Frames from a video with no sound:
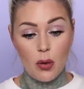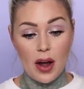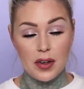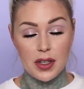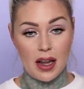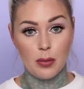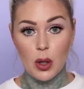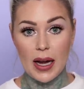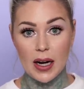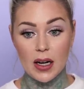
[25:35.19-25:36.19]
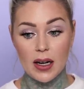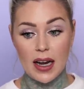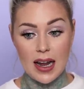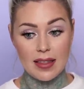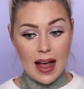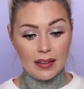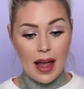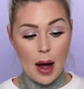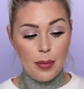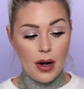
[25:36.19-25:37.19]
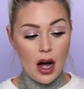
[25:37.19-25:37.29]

why there's animal hair in that lab